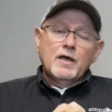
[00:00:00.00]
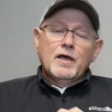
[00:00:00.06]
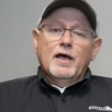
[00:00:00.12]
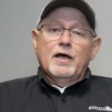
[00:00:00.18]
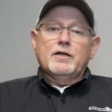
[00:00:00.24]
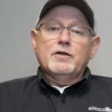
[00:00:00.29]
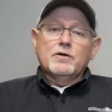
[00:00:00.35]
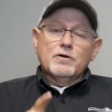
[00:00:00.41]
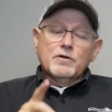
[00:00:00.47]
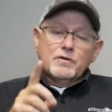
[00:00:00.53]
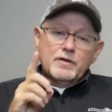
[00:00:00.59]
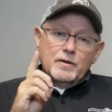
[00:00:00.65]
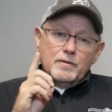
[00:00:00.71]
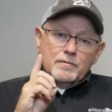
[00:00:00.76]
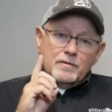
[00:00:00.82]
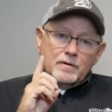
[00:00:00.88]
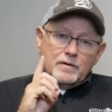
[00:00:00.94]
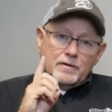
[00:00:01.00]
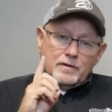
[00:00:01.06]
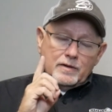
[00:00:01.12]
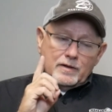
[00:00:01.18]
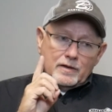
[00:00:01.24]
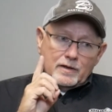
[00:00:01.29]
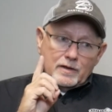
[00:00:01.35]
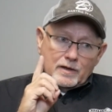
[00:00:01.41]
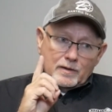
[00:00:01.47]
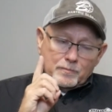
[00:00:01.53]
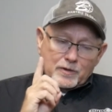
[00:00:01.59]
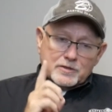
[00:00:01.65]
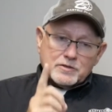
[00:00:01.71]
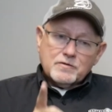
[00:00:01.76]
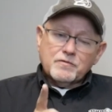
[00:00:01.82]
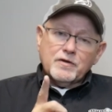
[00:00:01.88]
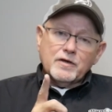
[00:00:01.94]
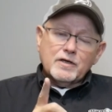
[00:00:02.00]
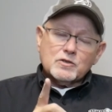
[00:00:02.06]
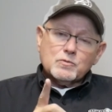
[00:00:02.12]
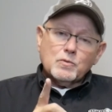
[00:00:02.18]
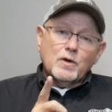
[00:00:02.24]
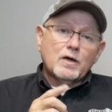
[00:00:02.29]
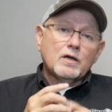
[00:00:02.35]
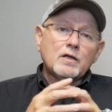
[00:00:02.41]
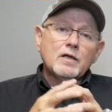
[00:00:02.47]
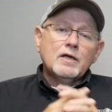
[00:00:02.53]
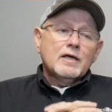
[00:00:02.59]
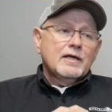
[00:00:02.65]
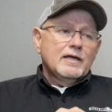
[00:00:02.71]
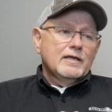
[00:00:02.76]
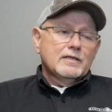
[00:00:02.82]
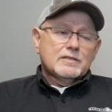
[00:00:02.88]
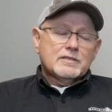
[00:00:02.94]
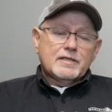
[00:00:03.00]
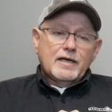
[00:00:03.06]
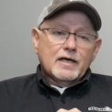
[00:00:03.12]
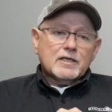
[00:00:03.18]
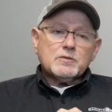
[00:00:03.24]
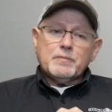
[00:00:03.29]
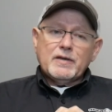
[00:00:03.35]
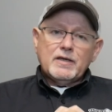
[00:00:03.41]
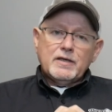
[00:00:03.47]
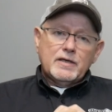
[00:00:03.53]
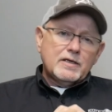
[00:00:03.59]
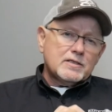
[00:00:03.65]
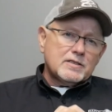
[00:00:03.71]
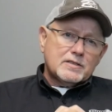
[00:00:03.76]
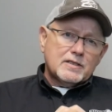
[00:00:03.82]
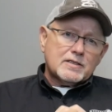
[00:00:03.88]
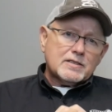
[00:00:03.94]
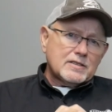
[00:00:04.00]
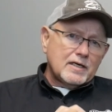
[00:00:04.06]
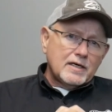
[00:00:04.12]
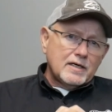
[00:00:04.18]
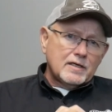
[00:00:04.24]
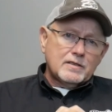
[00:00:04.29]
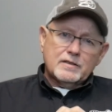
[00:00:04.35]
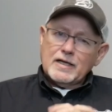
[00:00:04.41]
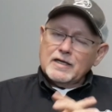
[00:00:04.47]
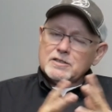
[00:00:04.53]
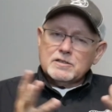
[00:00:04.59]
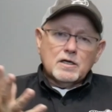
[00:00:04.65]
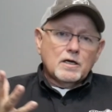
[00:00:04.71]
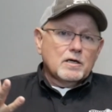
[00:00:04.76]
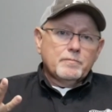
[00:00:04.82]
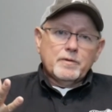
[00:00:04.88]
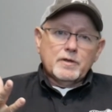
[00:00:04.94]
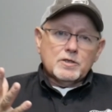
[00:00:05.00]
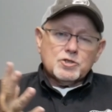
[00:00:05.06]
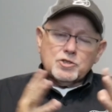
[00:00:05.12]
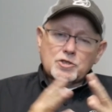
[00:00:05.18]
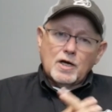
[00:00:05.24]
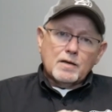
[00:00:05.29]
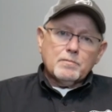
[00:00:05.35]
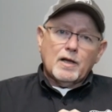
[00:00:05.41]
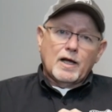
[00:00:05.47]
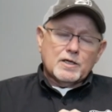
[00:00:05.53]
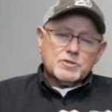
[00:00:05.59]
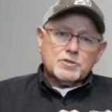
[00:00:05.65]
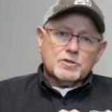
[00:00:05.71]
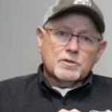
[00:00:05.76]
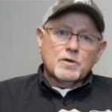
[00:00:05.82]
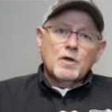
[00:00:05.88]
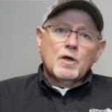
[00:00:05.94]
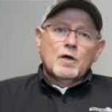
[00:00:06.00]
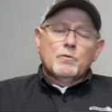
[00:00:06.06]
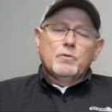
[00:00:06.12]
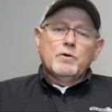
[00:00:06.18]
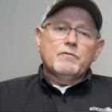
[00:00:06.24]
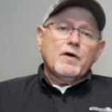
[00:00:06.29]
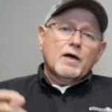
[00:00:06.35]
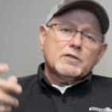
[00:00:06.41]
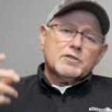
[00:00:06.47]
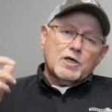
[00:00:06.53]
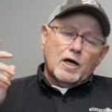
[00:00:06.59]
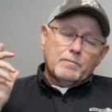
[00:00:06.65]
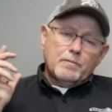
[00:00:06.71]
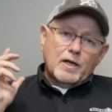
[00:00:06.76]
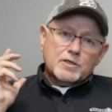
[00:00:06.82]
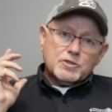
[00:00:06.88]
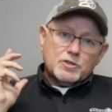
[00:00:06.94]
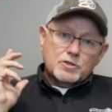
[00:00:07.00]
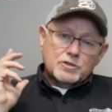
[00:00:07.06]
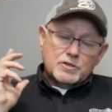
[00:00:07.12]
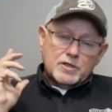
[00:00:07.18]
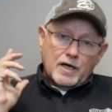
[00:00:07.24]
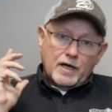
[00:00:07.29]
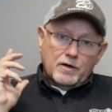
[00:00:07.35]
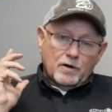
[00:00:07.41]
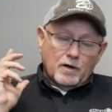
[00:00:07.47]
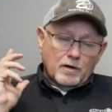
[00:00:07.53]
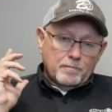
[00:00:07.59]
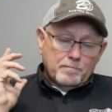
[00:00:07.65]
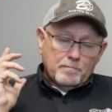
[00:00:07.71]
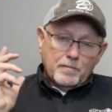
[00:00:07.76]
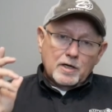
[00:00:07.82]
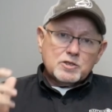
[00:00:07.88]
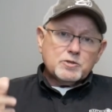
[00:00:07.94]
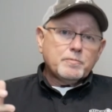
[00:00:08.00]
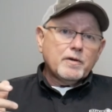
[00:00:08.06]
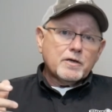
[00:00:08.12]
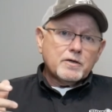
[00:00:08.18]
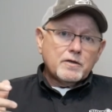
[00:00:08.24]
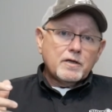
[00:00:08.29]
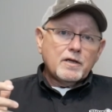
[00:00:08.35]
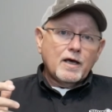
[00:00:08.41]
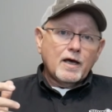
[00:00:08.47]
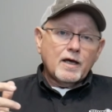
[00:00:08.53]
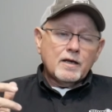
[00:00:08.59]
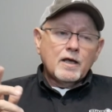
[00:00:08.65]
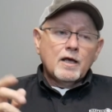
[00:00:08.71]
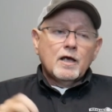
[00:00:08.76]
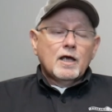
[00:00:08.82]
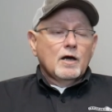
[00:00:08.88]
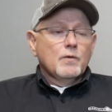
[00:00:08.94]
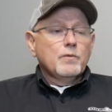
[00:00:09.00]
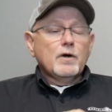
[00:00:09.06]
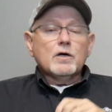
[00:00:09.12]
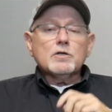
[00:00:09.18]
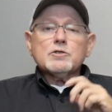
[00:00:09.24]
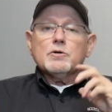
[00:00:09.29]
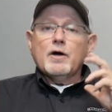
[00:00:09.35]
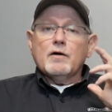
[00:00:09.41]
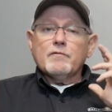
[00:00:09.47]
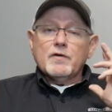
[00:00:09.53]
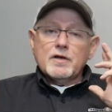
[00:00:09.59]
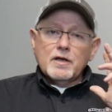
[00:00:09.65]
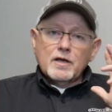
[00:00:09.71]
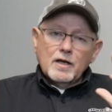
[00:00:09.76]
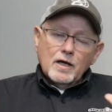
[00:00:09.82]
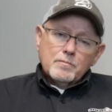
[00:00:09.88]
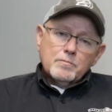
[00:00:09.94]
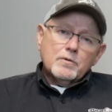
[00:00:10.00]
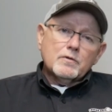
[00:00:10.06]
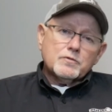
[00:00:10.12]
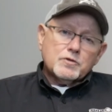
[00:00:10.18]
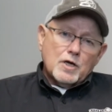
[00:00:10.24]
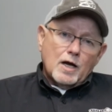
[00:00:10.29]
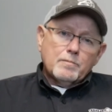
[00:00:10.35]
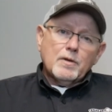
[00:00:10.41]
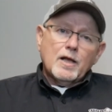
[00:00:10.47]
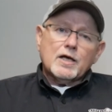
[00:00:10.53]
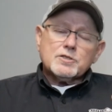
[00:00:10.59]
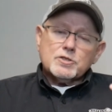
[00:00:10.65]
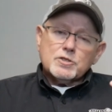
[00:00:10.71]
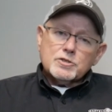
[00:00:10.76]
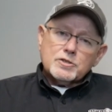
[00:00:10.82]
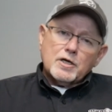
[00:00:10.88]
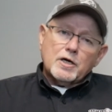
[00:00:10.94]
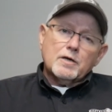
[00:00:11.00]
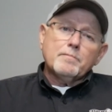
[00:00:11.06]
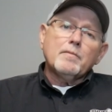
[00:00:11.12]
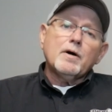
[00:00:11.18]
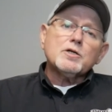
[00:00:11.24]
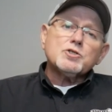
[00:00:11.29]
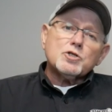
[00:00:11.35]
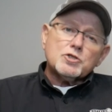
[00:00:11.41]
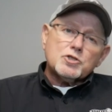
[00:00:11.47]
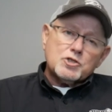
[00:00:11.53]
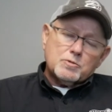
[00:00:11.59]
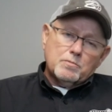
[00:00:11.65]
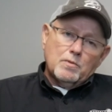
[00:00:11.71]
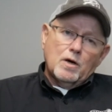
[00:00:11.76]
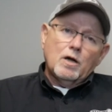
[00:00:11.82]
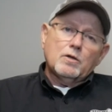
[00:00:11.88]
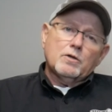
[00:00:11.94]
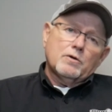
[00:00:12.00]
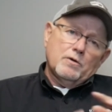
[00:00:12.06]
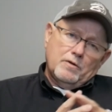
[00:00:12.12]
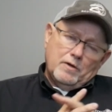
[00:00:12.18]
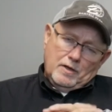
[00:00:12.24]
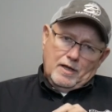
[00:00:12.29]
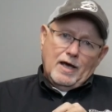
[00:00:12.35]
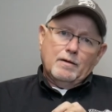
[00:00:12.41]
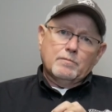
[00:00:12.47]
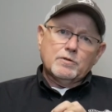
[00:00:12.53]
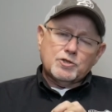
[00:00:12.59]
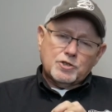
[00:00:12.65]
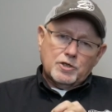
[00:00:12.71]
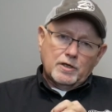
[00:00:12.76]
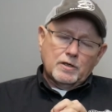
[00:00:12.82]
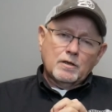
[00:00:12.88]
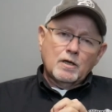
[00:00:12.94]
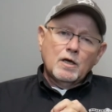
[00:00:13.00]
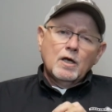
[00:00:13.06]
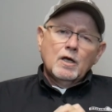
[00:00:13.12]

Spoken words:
And you know, the impressive thing as well is the SPE16, that's not our biggest Shotblaster. We've got Shotblasters that are much bigger than that, and we also have a number of Shotblasters that are much smaller than that machine.